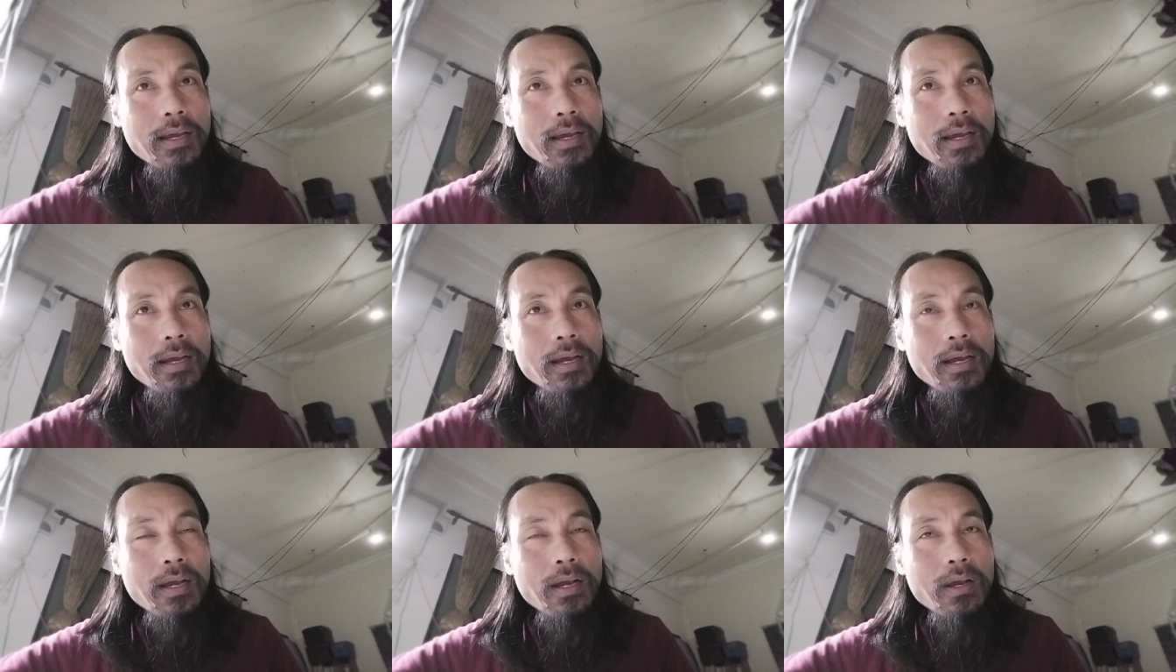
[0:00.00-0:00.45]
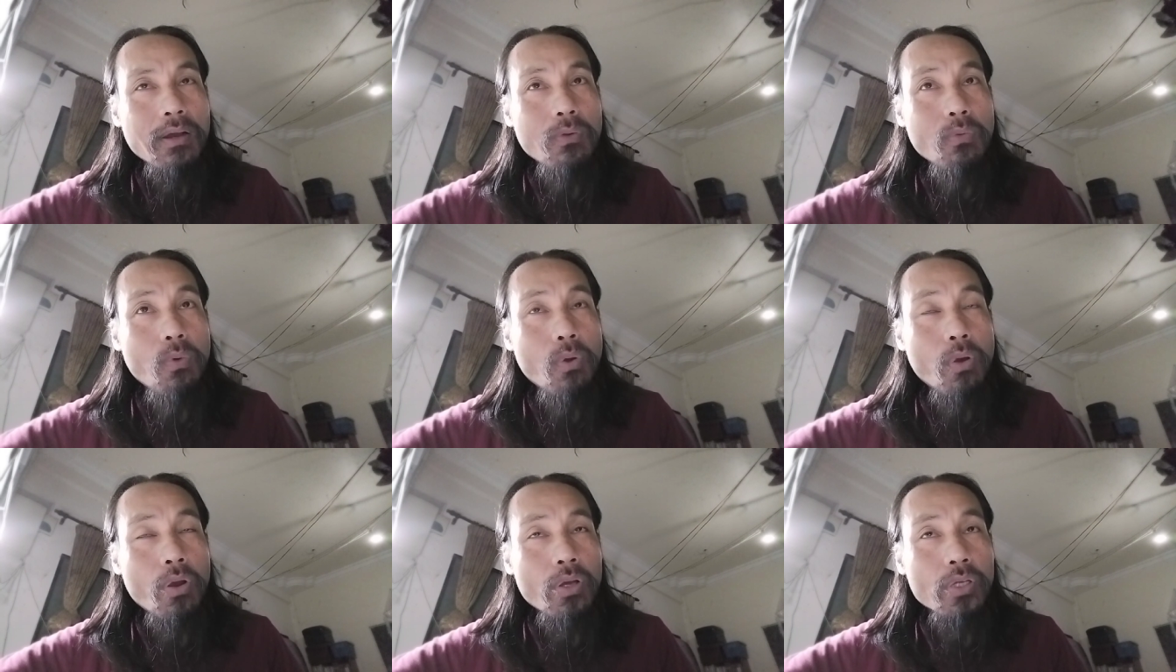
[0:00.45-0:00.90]

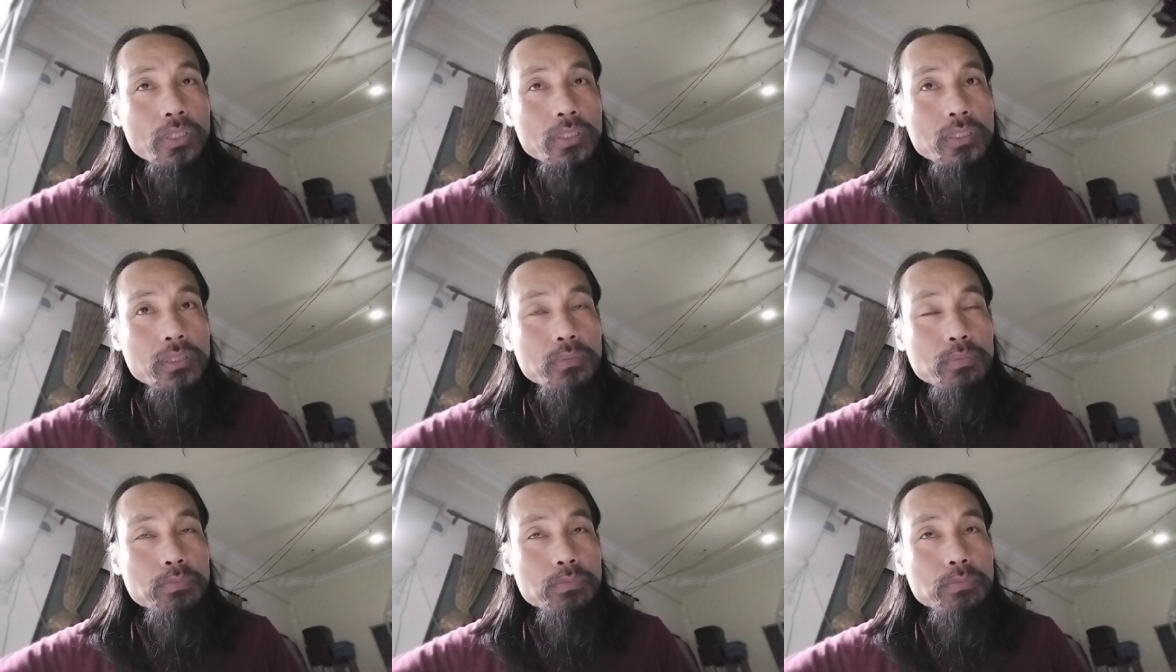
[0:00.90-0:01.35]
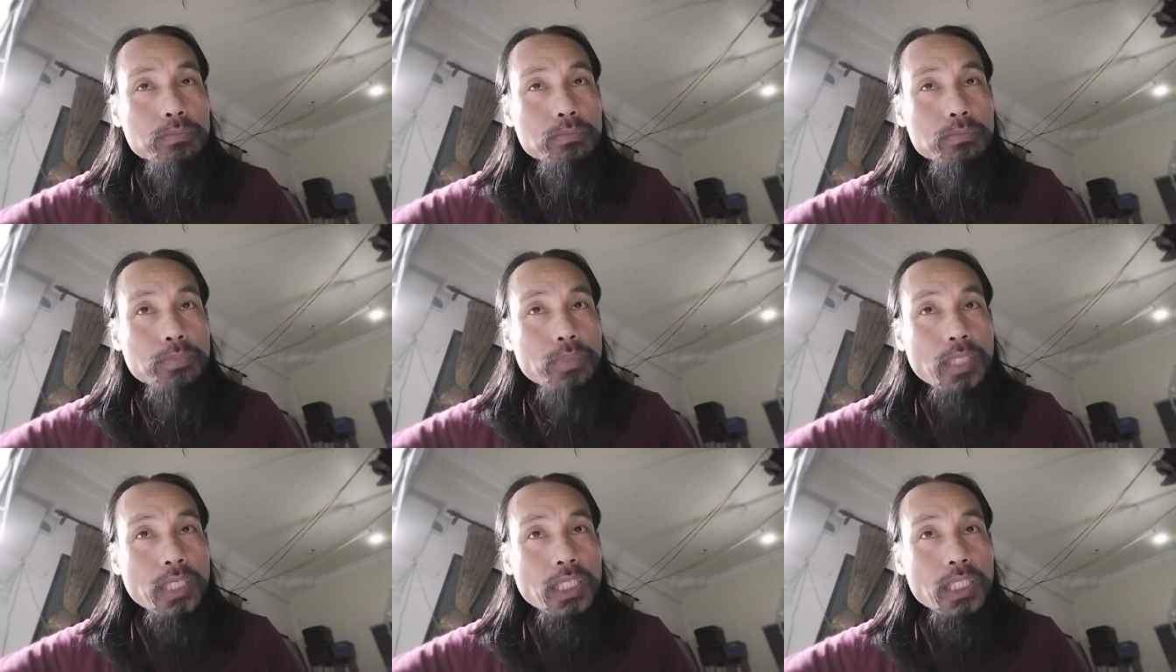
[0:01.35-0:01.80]
was
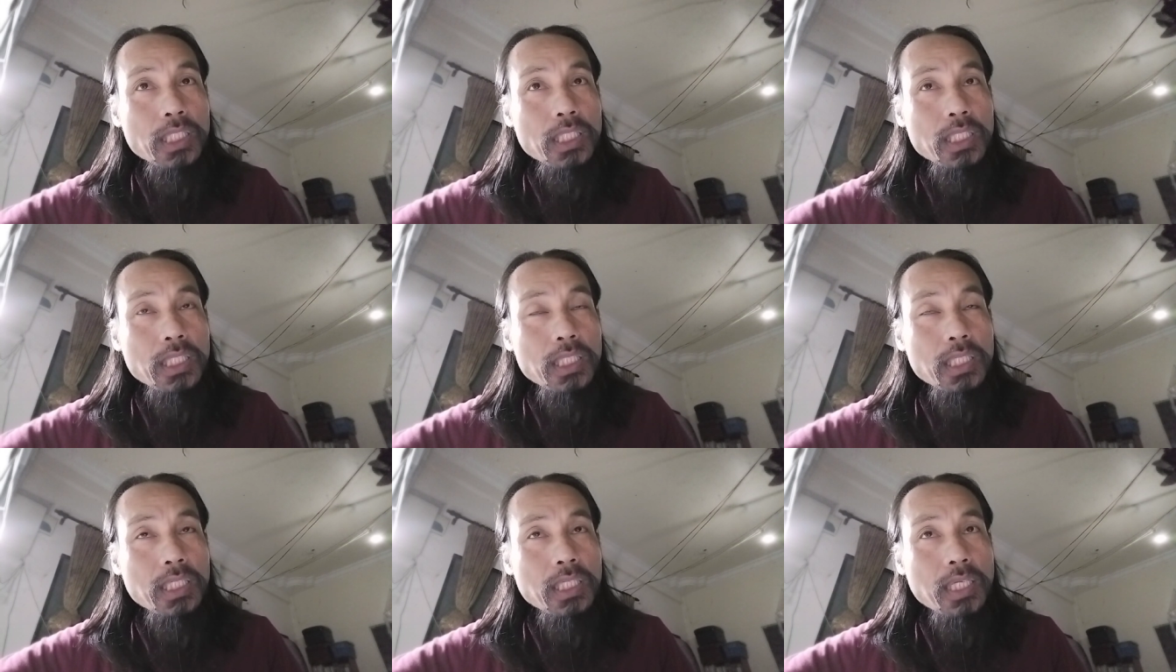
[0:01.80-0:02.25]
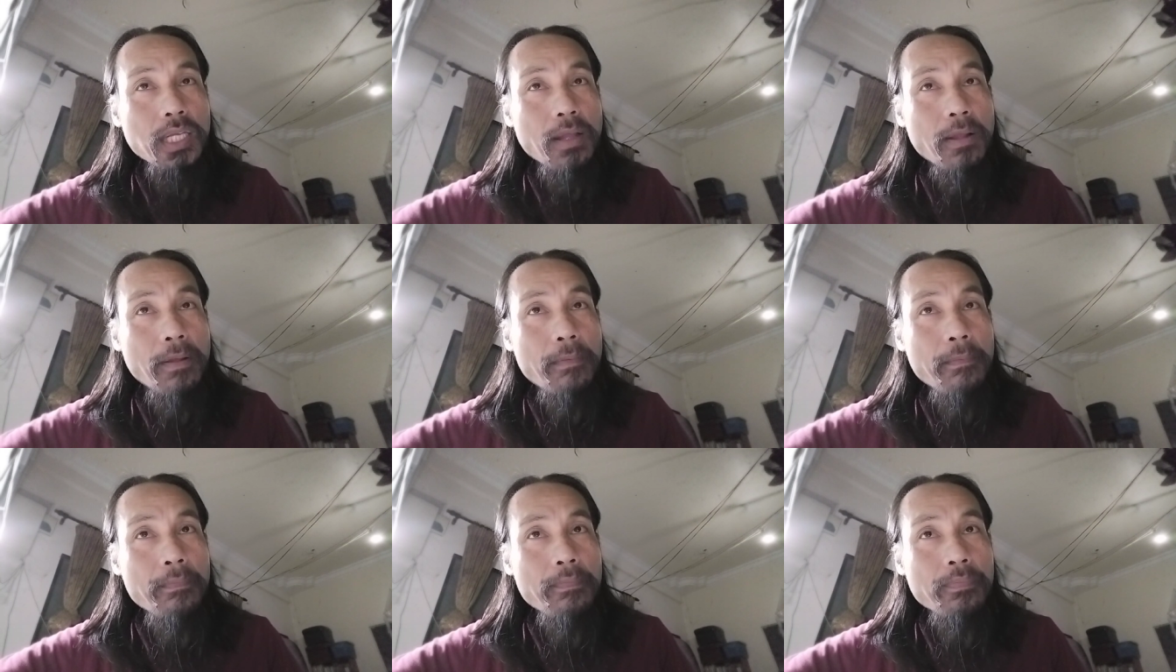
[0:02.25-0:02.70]
been
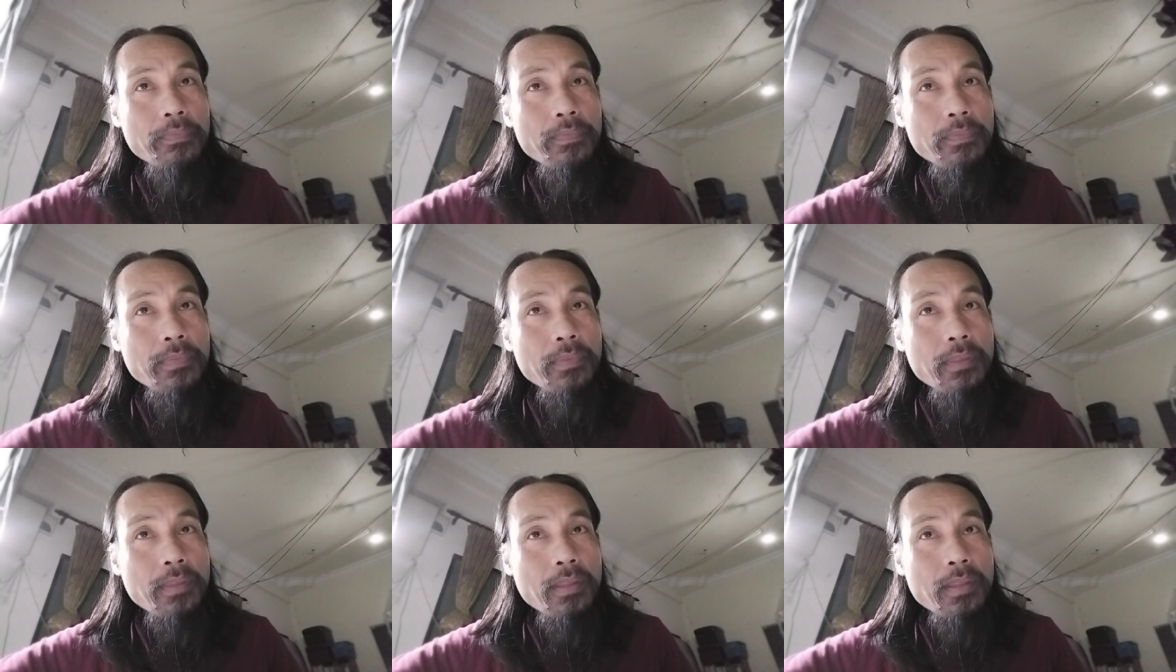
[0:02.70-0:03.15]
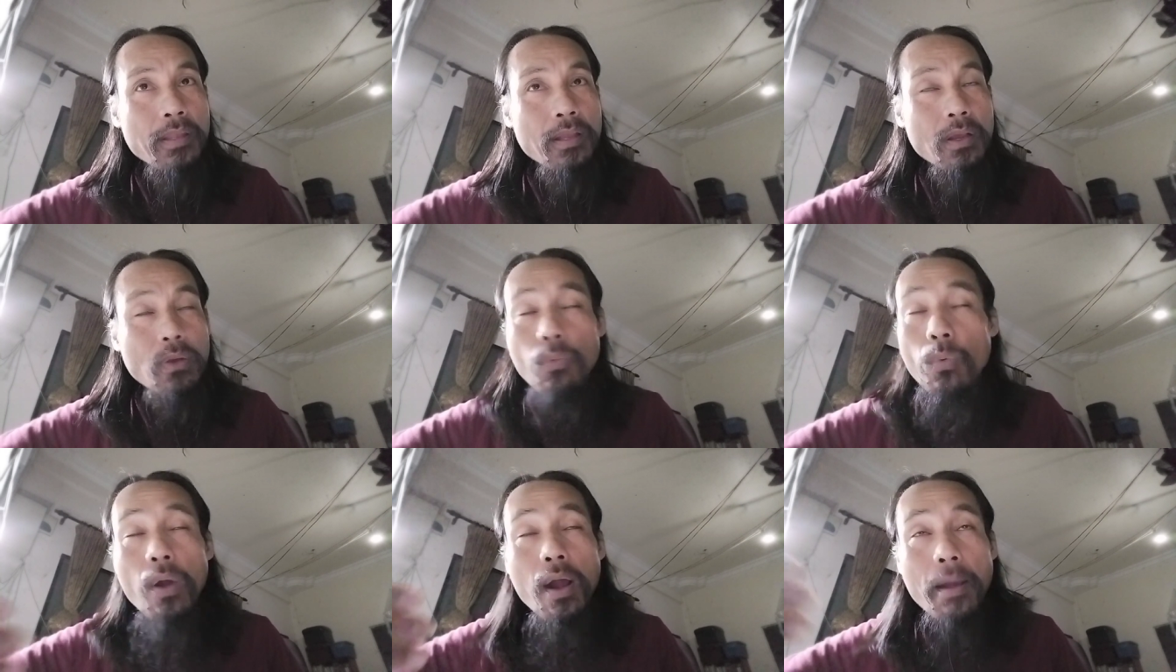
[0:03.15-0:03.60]

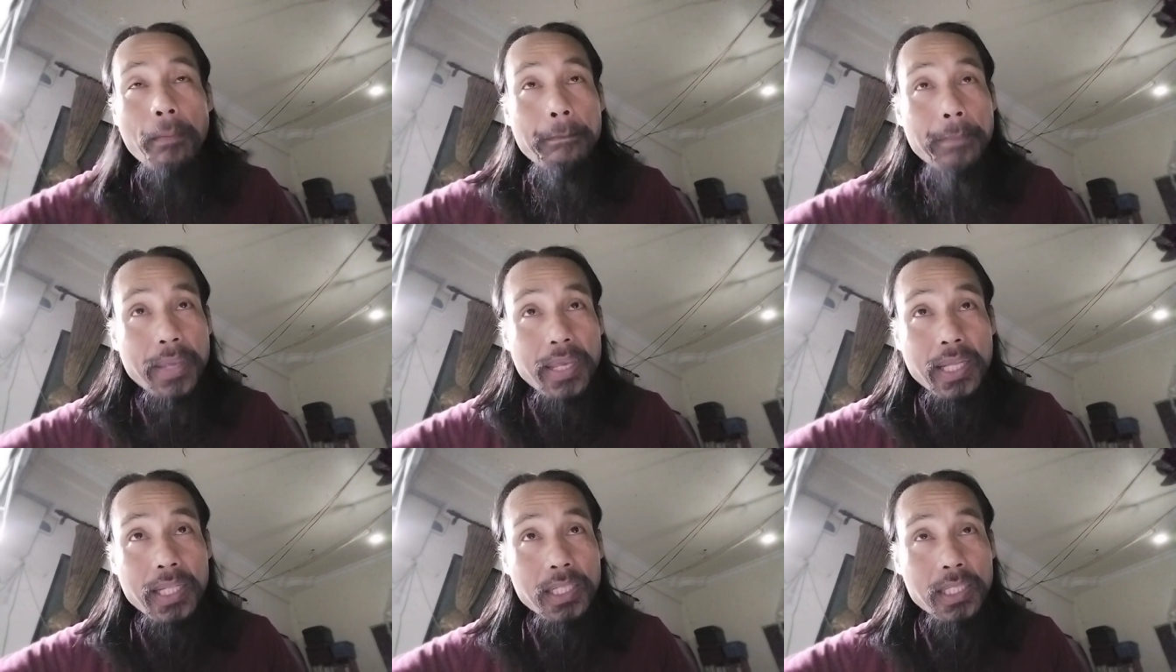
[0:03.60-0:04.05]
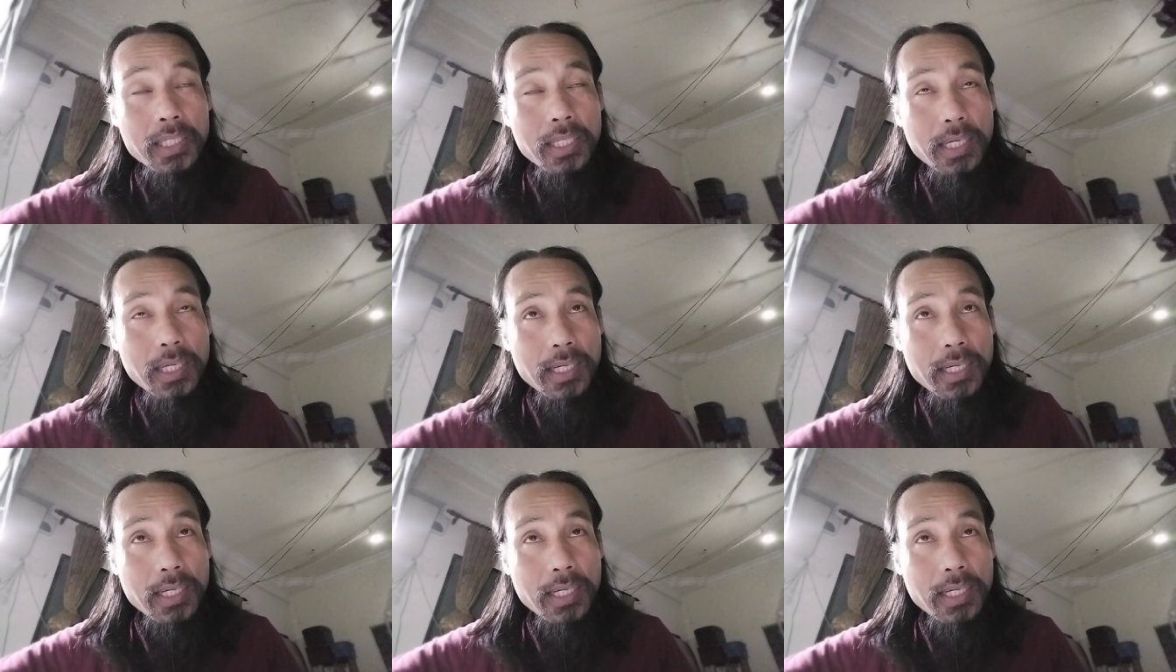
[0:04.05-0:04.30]
were being